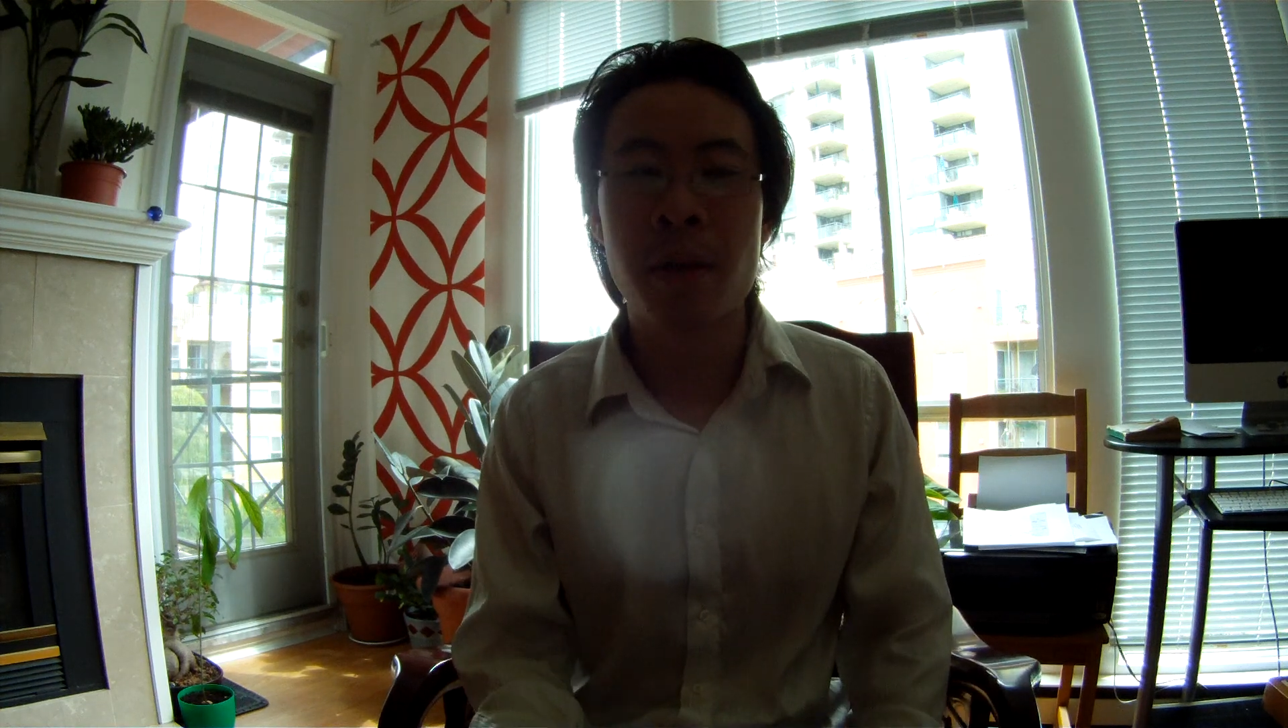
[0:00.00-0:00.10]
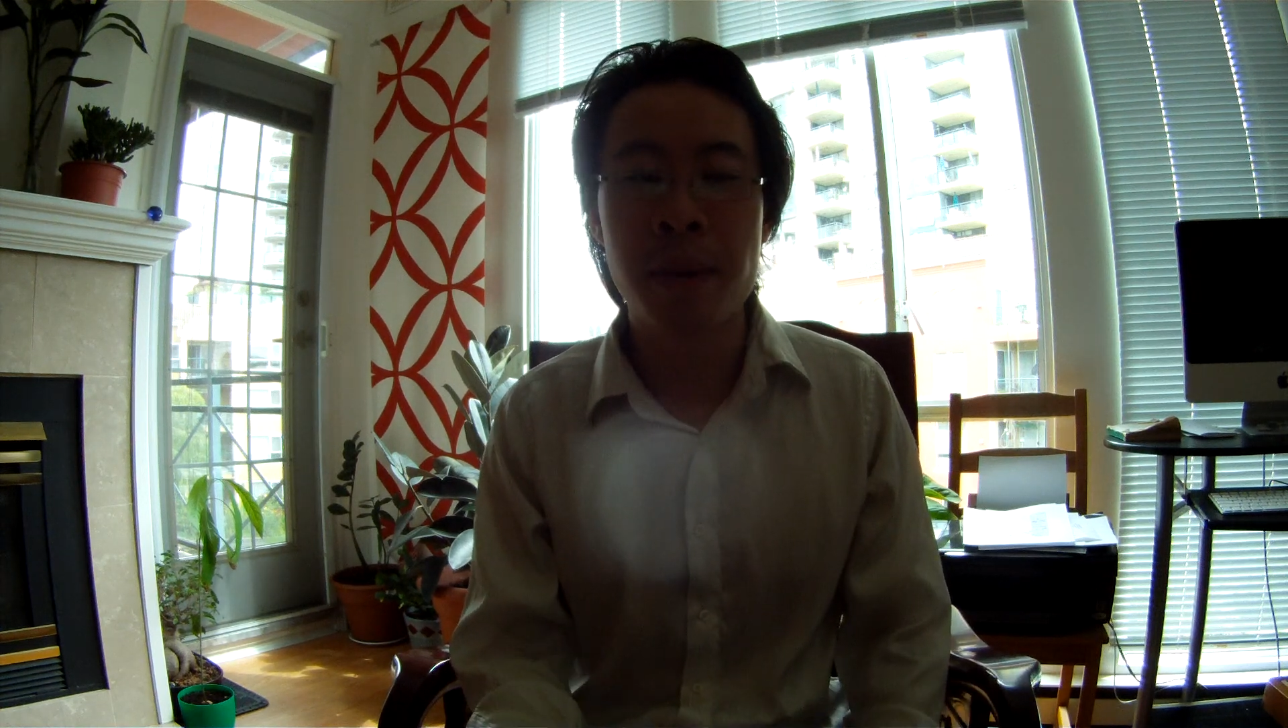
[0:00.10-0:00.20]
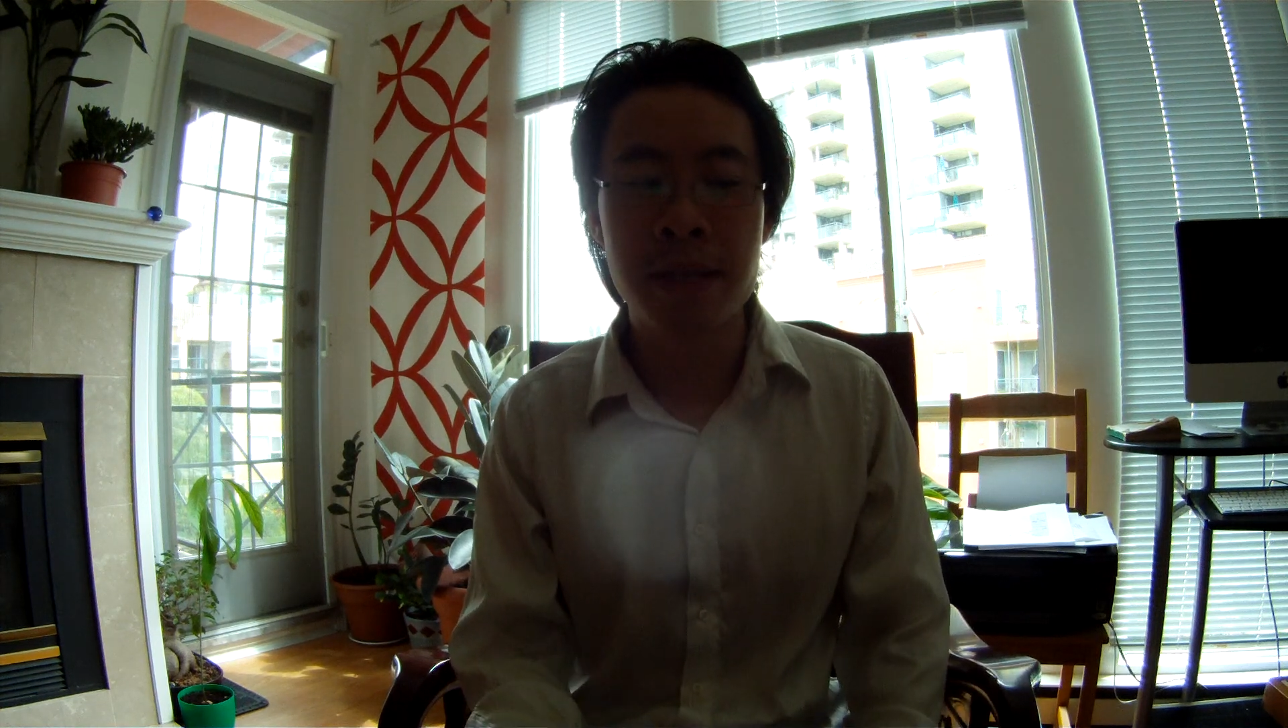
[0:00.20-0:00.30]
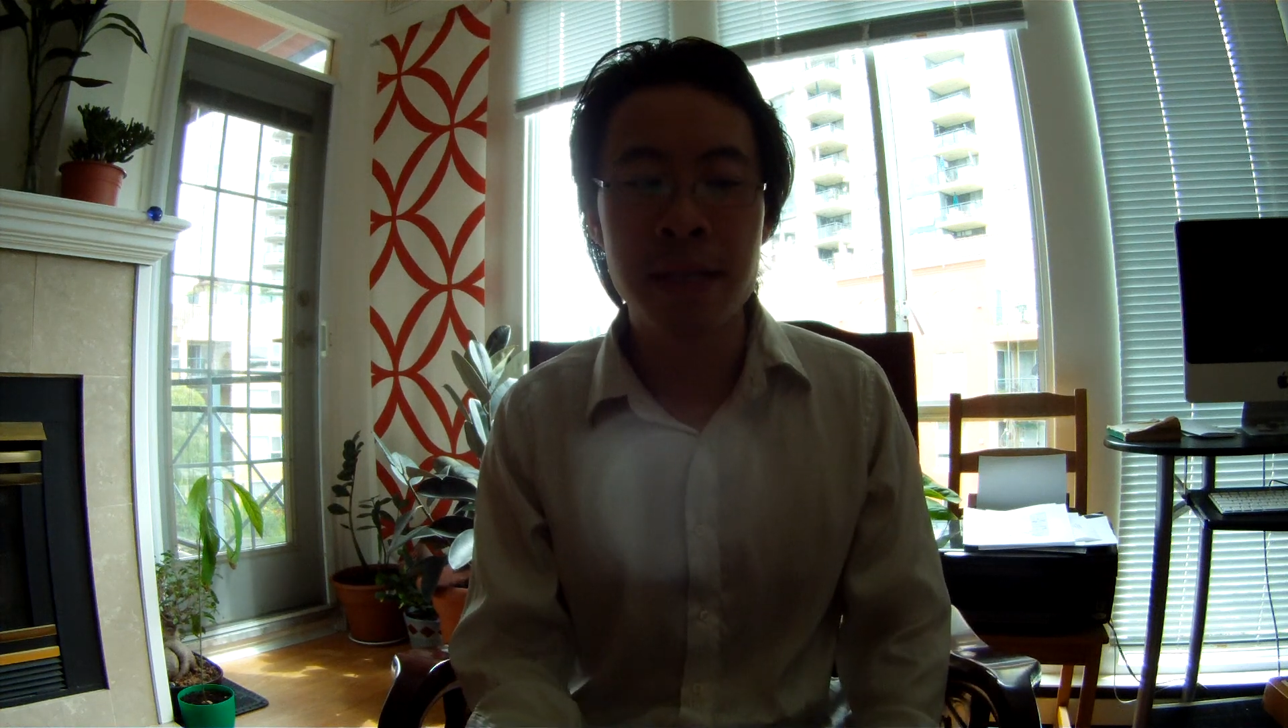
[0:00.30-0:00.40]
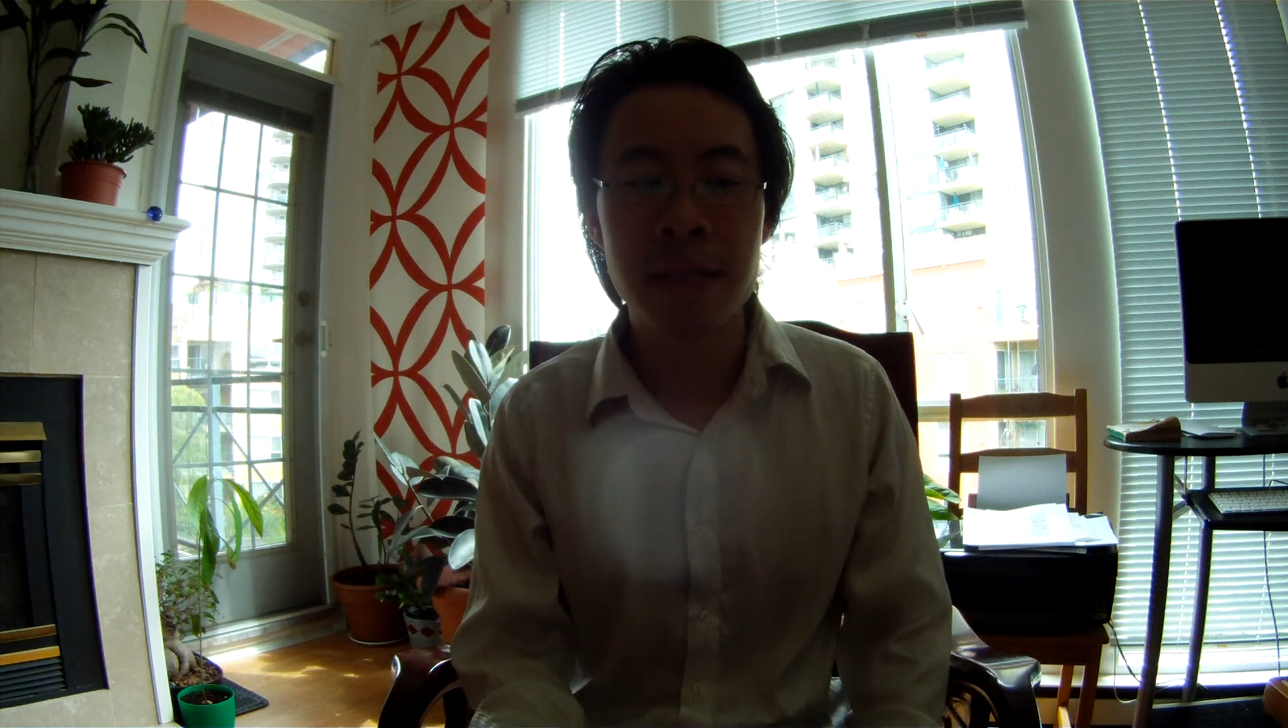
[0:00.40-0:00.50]

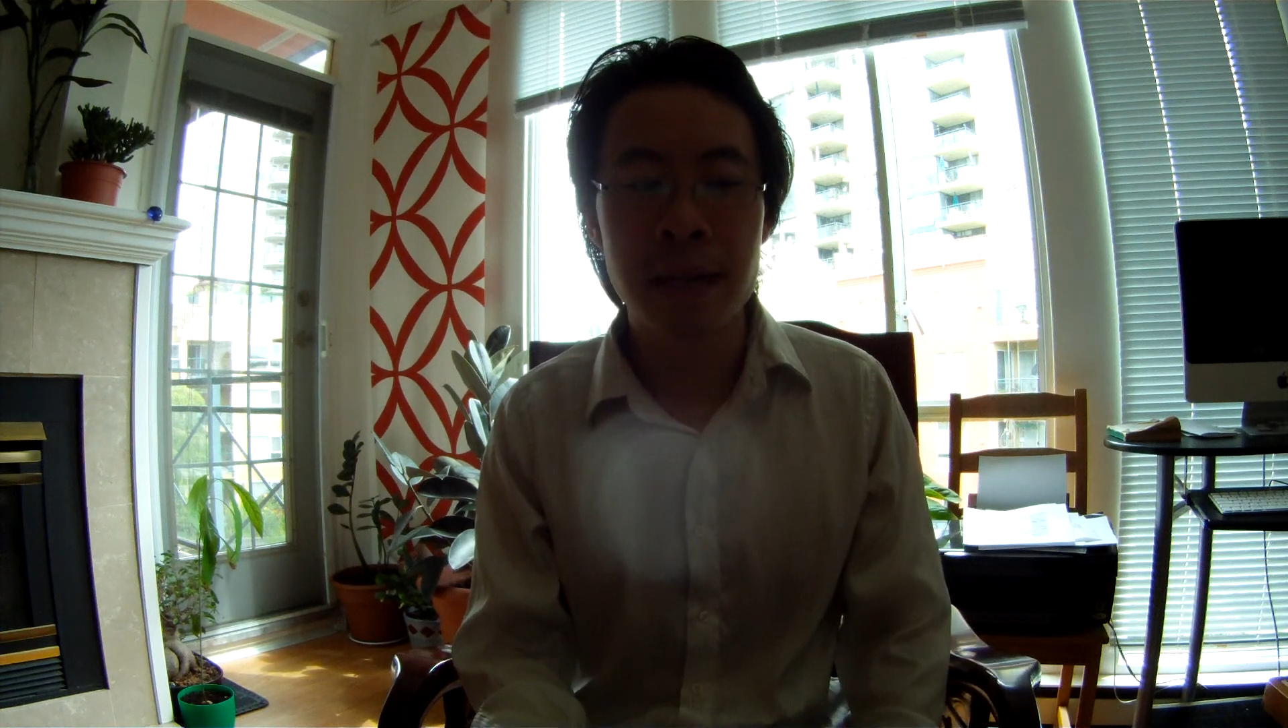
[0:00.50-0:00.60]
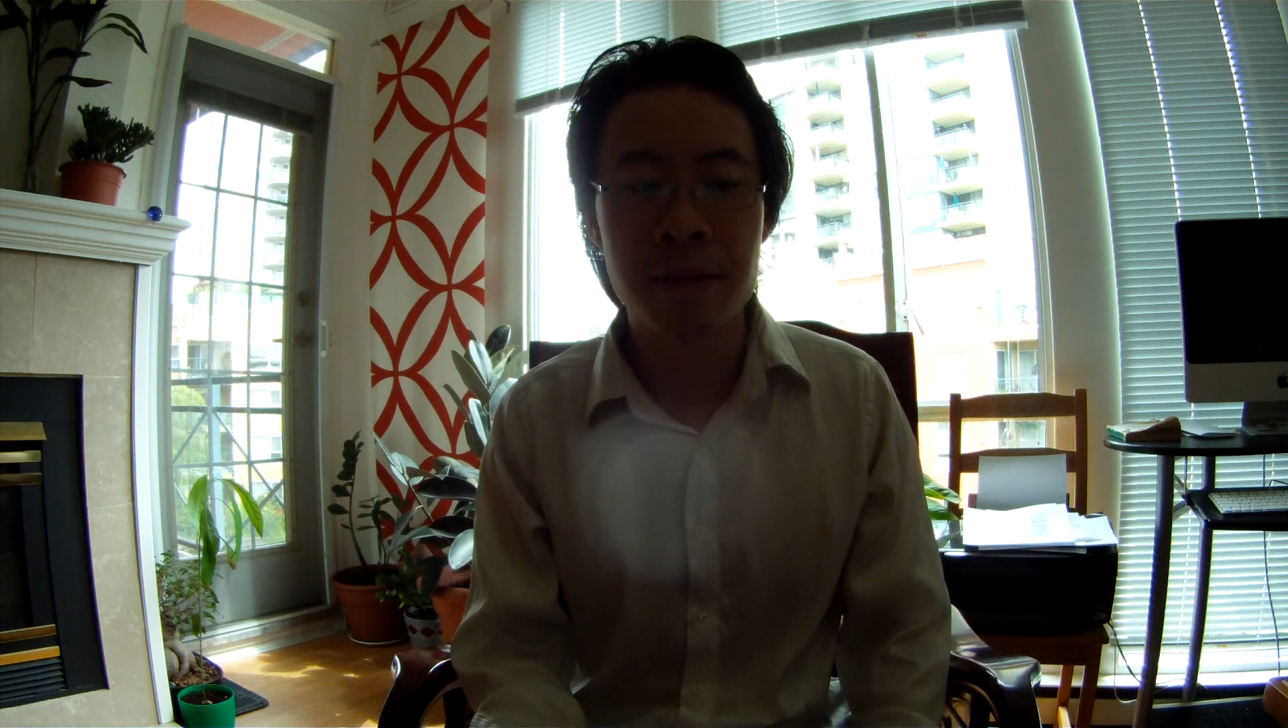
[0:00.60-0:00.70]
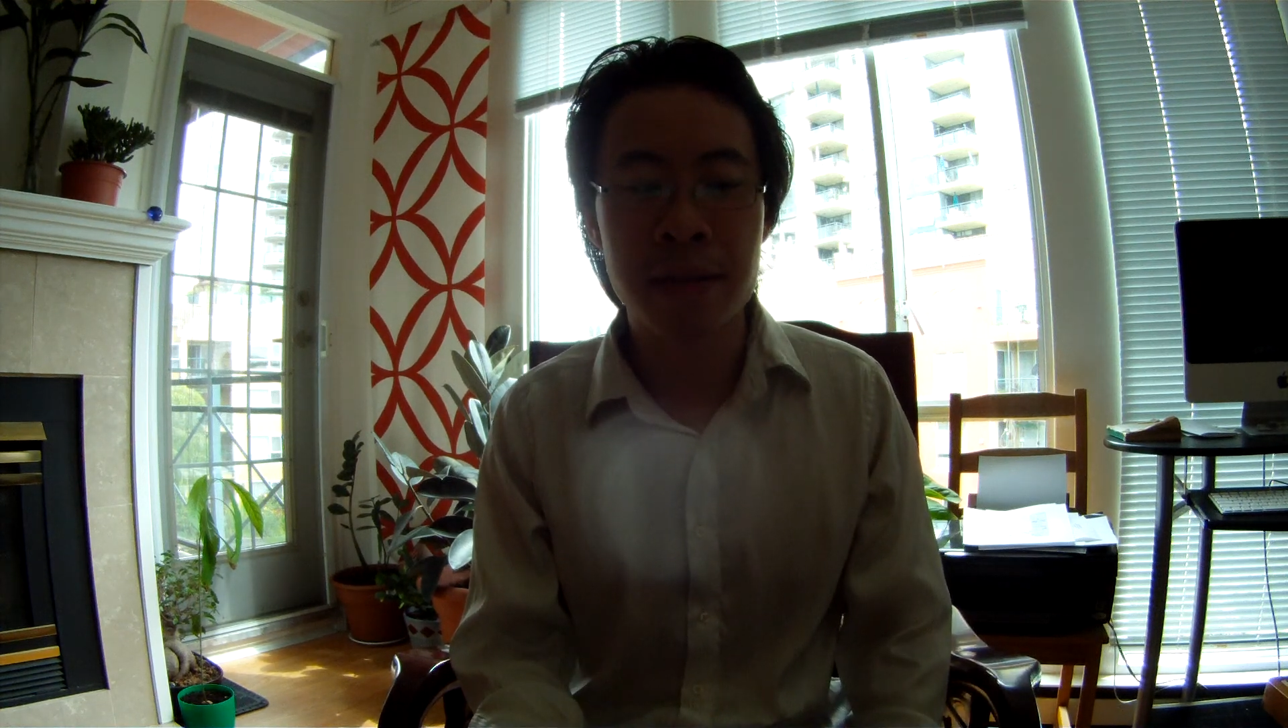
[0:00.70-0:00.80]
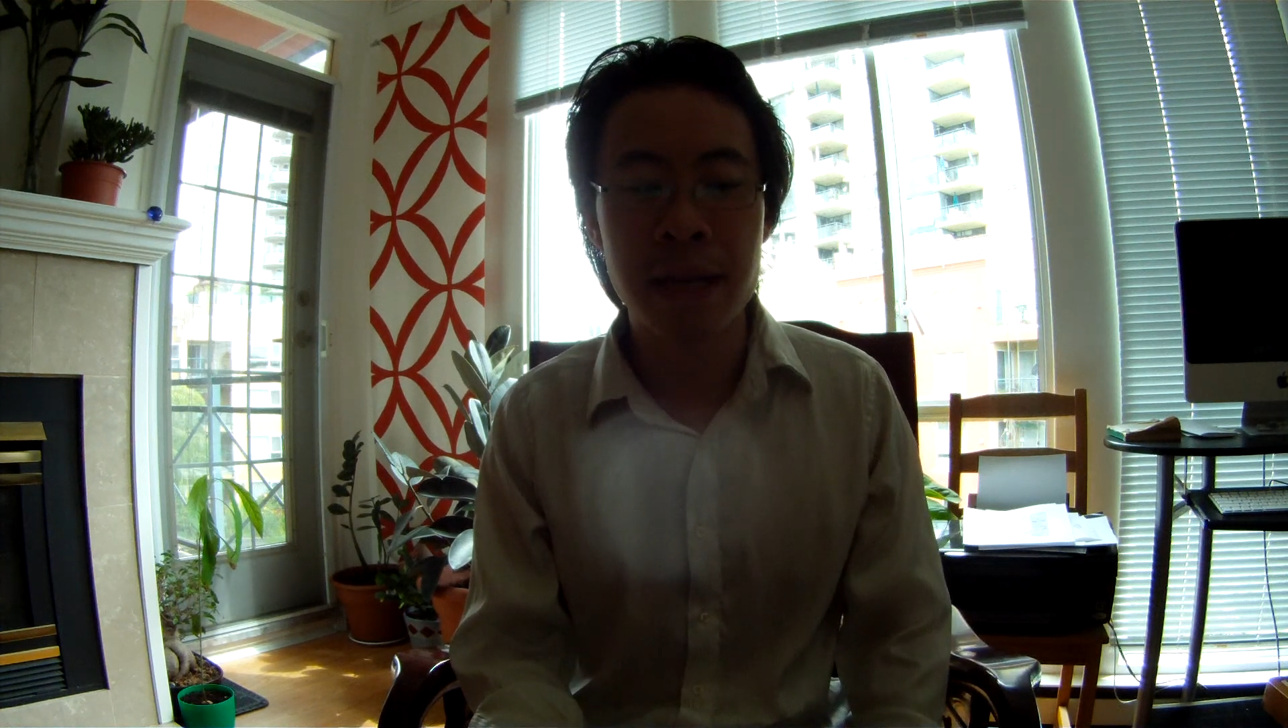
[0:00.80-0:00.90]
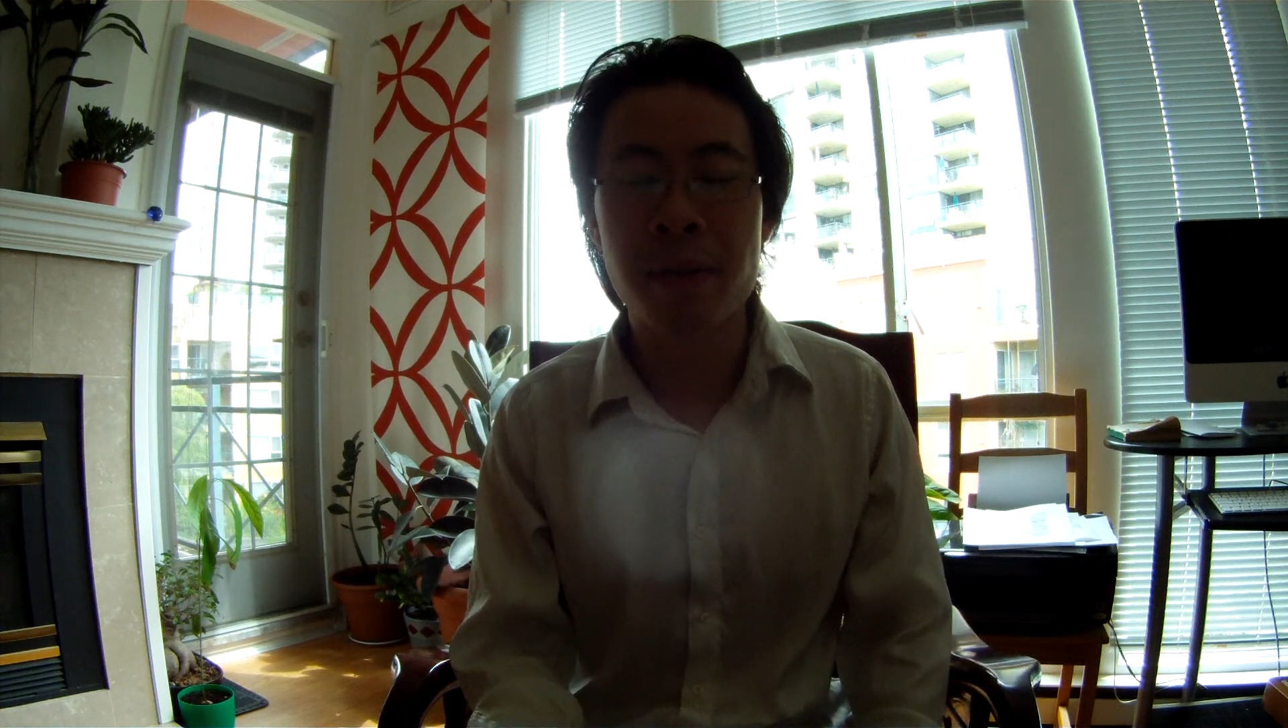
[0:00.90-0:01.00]
basically, I would say,